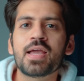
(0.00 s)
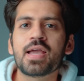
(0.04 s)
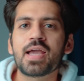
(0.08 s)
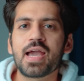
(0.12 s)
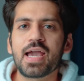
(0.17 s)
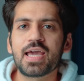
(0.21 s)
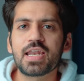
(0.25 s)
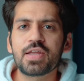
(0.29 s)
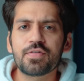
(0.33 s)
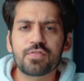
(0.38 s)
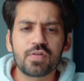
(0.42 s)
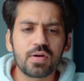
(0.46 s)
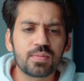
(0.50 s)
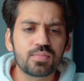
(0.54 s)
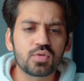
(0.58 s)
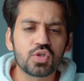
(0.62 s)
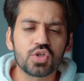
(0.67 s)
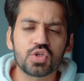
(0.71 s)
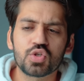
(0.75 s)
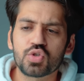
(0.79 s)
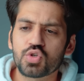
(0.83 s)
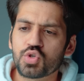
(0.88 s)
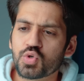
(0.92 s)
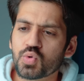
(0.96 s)
And if I'm
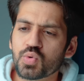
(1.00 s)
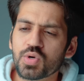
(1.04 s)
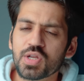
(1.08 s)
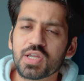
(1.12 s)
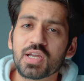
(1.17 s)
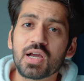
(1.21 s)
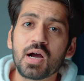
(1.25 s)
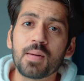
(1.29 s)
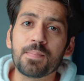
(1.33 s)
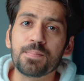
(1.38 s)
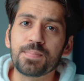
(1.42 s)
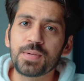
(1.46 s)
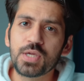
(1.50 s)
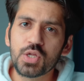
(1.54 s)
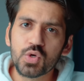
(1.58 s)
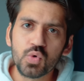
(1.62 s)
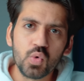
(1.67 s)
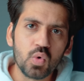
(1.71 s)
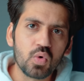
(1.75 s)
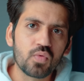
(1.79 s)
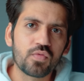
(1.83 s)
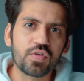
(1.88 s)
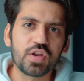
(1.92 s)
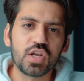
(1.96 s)
just shooting a
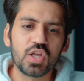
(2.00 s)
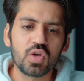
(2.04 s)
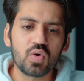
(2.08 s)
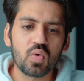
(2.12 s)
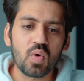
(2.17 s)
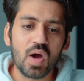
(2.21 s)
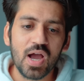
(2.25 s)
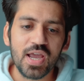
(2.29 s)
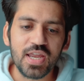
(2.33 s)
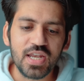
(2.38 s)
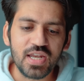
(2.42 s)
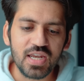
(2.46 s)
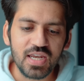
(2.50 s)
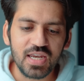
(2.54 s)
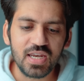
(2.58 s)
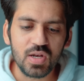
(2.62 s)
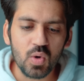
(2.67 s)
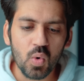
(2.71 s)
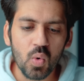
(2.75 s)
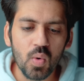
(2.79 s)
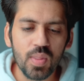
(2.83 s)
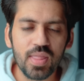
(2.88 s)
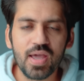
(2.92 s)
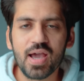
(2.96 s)
b-roll video, I
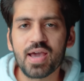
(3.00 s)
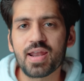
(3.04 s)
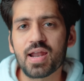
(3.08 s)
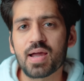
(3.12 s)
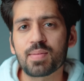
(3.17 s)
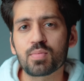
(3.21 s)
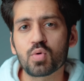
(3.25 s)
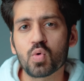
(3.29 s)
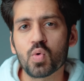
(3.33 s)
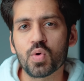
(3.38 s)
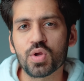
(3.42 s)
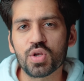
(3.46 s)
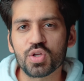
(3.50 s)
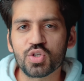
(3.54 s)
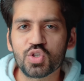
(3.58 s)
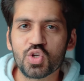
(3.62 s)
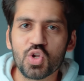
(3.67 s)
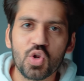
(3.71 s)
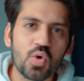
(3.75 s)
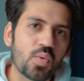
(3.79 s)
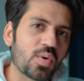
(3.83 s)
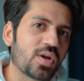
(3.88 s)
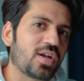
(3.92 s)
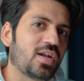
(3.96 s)
know that I'm going to
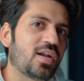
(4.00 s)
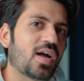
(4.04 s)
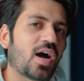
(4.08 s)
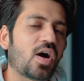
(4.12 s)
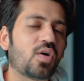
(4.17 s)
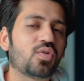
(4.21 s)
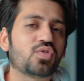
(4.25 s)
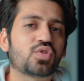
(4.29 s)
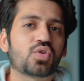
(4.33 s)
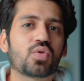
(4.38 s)
slow it down.